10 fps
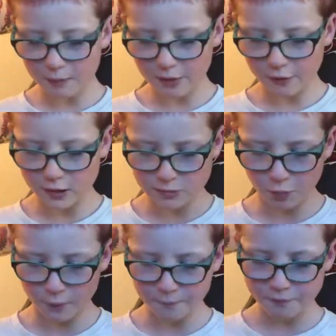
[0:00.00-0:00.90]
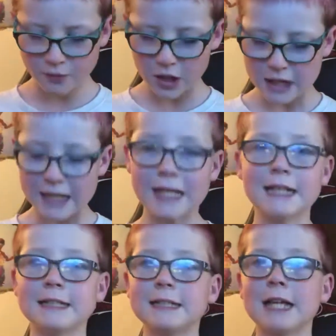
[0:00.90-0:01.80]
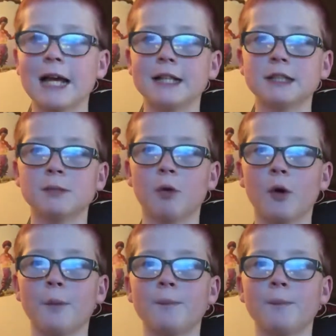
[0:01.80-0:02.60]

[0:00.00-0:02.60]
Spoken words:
in 3rd spot. In 2nd spot,